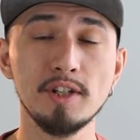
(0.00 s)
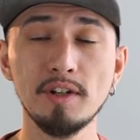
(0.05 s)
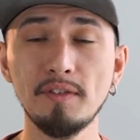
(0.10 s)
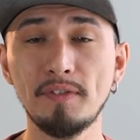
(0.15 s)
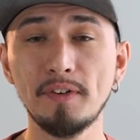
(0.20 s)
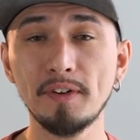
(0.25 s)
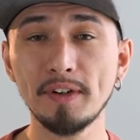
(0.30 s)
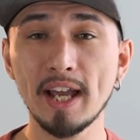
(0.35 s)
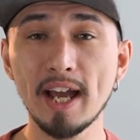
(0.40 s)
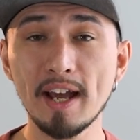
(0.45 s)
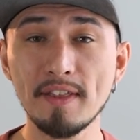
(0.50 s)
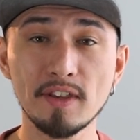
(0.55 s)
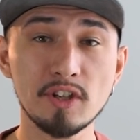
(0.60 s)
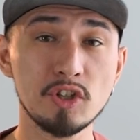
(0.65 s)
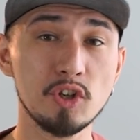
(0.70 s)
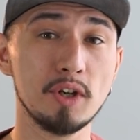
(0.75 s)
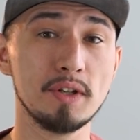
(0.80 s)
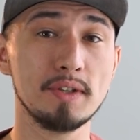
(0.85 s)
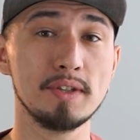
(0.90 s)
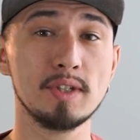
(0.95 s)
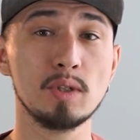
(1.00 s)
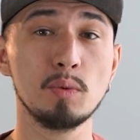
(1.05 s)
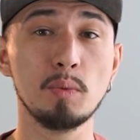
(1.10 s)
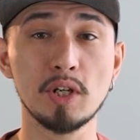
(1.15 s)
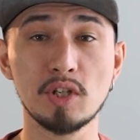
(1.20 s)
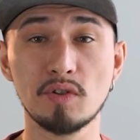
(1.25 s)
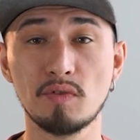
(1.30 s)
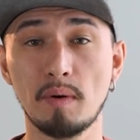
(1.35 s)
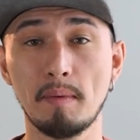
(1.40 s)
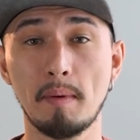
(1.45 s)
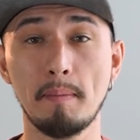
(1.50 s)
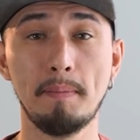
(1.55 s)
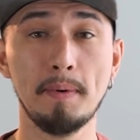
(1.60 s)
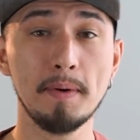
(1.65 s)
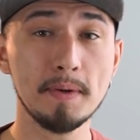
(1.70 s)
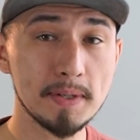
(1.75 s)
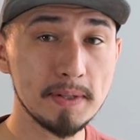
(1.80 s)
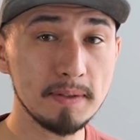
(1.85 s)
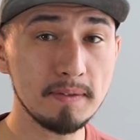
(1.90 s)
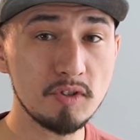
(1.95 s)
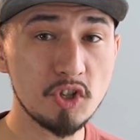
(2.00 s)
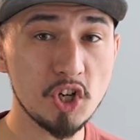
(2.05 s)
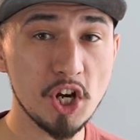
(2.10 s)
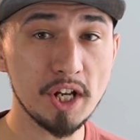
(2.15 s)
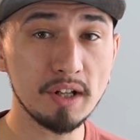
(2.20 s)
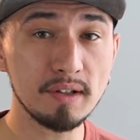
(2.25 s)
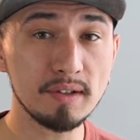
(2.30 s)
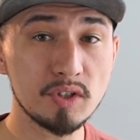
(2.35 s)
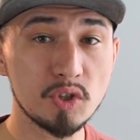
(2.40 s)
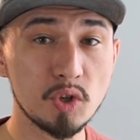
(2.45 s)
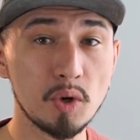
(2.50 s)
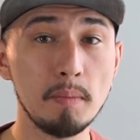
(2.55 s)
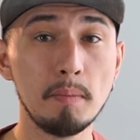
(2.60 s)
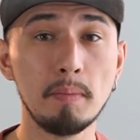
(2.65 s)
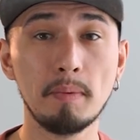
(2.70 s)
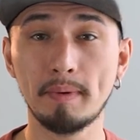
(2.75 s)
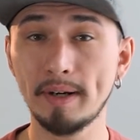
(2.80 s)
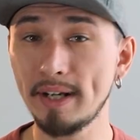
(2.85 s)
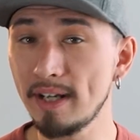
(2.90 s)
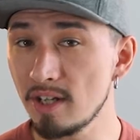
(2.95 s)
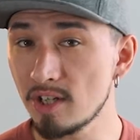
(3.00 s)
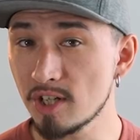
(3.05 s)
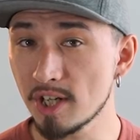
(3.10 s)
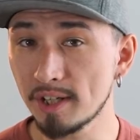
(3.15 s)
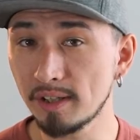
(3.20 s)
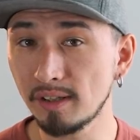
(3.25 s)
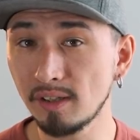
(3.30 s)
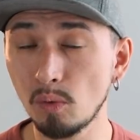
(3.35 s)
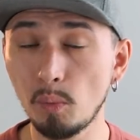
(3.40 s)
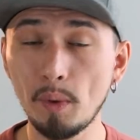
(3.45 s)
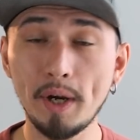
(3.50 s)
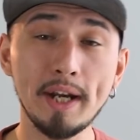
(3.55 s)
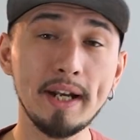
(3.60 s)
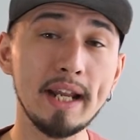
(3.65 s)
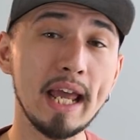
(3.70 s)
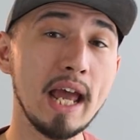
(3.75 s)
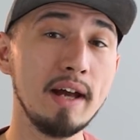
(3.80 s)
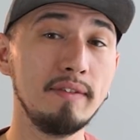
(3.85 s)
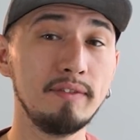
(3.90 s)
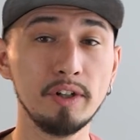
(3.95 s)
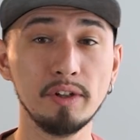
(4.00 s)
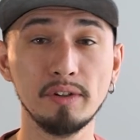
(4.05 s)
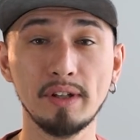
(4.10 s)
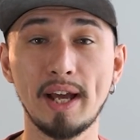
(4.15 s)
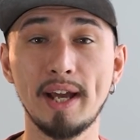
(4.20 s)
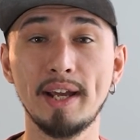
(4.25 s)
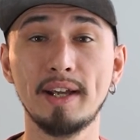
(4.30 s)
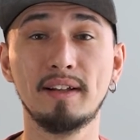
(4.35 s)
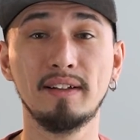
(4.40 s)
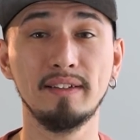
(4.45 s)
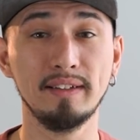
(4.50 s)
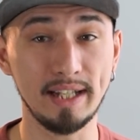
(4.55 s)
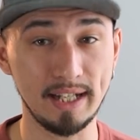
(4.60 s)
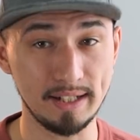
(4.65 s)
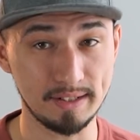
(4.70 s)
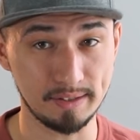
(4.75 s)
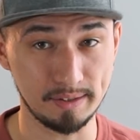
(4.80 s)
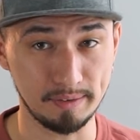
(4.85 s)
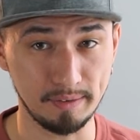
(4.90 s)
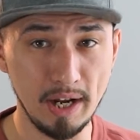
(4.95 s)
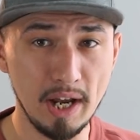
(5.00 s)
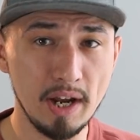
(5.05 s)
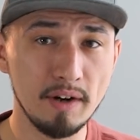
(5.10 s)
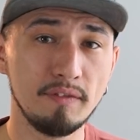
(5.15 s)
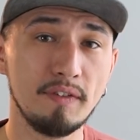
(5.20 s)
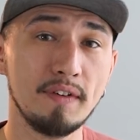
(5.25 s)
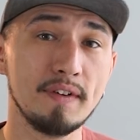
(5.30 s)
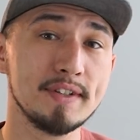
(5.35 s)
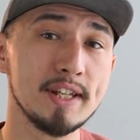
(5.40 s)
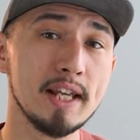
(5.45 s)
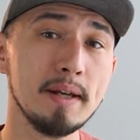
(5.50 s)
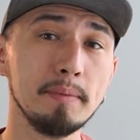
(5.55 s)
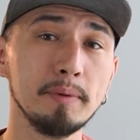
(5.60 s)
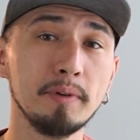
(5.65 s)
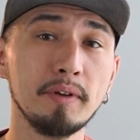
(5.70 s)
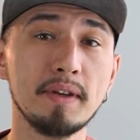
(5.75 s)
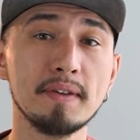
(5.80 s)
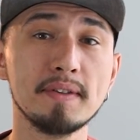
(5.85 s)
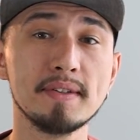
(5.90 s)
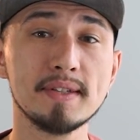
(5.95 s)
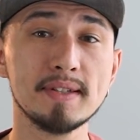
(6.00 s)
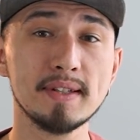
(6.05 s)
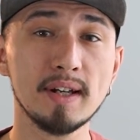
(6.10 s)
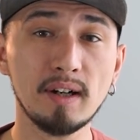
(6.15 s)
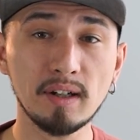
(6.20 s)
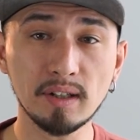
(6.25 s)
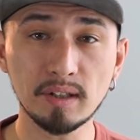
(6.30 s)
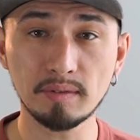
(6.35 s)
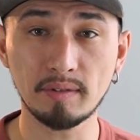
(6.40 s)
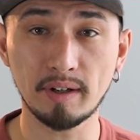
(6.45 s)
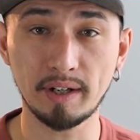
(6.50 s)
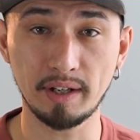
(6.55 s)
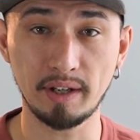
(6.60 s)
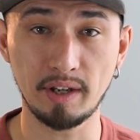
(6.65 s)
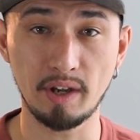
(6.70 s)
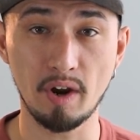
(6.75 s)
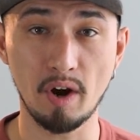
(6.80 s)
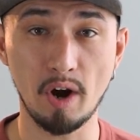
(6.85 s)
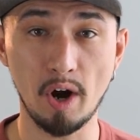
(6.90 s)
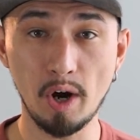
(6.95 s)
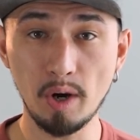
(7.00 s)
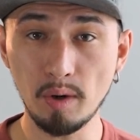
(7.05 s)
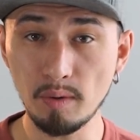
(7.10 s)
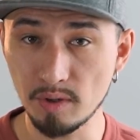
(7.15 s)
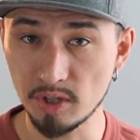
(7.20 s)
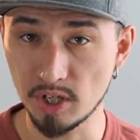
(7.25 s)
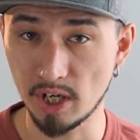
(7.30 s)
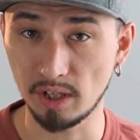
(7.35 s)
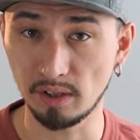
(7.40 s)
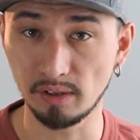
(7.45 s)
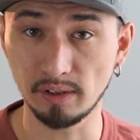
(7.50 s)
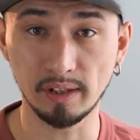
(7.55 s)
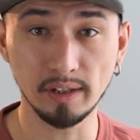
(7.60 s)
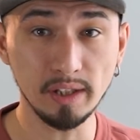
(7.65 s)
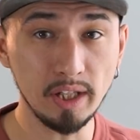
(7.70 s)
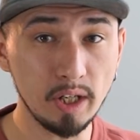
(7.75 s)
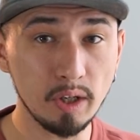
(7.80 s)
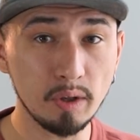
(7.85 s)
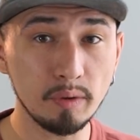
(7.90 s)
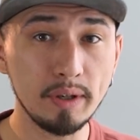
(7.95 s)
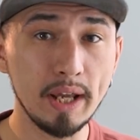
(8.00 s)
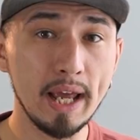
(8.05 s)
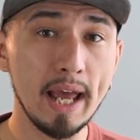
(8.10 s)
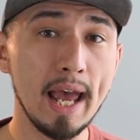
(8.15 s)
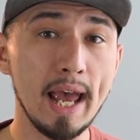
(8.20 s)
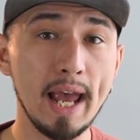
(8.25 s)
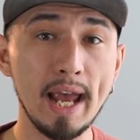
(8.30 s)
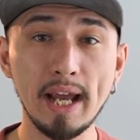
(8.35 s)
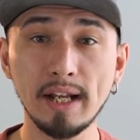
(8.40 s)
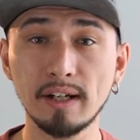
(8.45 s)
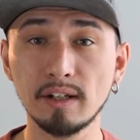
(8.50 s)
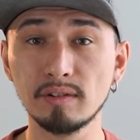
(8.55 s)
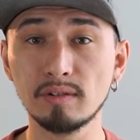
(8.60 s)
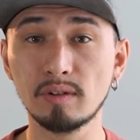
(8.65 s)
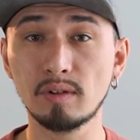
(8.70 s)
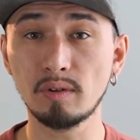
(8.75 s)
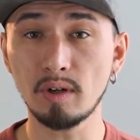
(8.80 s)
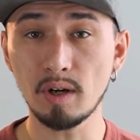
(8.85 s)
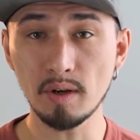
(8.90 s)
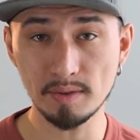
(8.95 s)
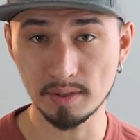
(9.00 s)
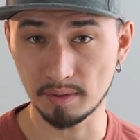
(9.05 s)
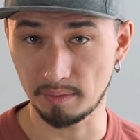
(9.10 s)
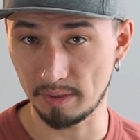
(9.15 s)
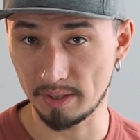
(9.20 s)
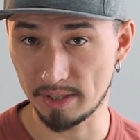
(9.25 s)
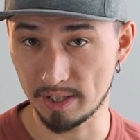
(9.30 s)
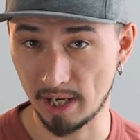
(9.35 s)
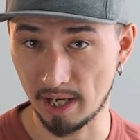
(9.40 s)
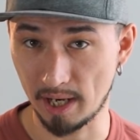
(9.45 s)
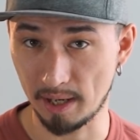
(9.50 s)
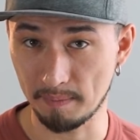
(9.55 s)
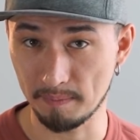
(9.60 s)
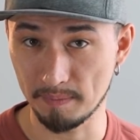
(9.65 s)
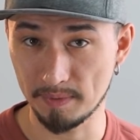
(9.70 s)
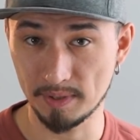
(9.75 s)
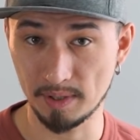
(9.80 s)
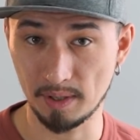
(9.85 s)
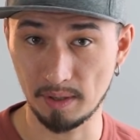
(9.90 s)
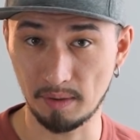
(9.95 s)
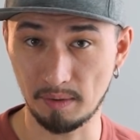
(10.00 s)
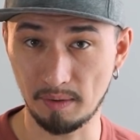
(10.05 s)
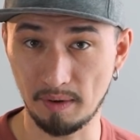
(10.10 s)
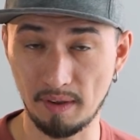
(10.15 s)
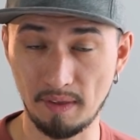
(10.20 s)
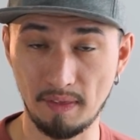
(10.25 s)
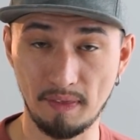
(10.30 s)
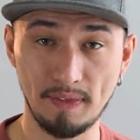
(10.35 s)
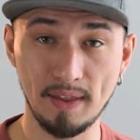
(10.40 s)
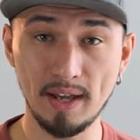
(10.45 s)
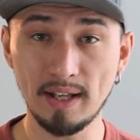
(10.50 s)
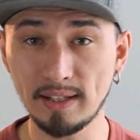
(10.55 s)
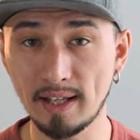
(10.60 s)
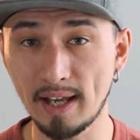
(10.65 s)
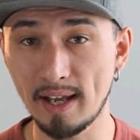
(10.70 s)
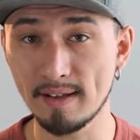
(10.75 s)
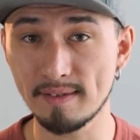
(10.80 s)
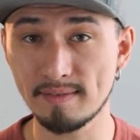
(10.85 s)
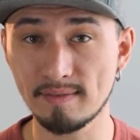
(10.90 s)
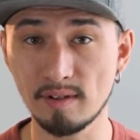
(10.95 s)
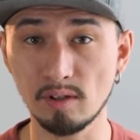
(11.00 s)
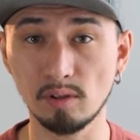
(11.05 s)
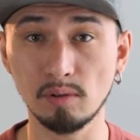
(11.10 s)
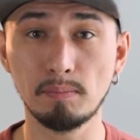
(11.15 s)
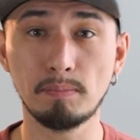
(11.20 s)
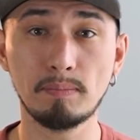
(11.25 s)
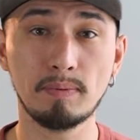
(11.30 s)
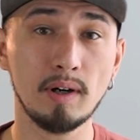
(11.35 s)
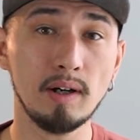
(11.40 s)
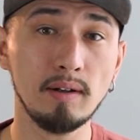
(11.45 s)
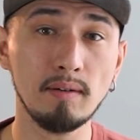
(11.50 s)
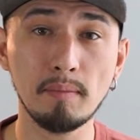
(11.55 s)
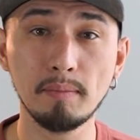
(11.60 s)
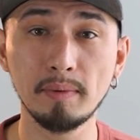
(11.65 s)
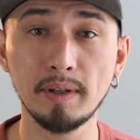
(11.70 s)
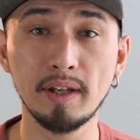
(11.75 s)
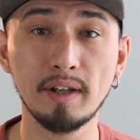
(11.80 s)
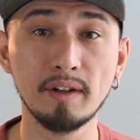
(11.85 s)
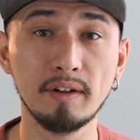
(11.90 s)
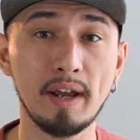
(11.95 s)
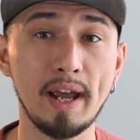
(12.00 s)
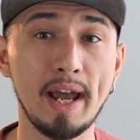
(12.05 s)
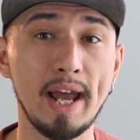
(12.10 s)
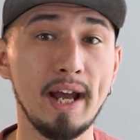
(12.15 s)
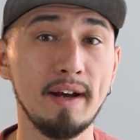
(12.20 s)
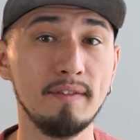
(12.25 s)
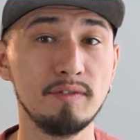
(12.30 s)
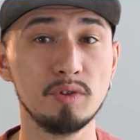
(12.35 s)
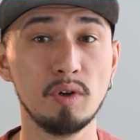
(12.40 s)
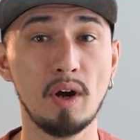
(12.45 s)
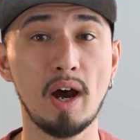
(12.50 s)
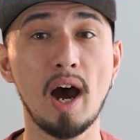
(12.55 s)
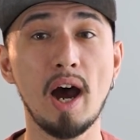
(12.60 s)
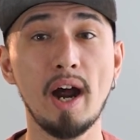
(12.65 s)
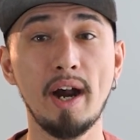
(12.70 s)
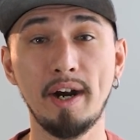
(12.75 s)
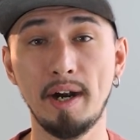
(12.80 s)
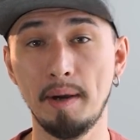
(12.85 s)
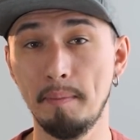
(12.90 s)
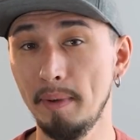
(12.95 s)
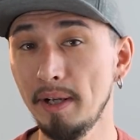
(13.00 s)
Don't forget that you can switch from a personal channel to a brand channel whenever you like later. For example, you can start running your own channel alone and it grows over time, so in that case, you're probably gonna have to hire a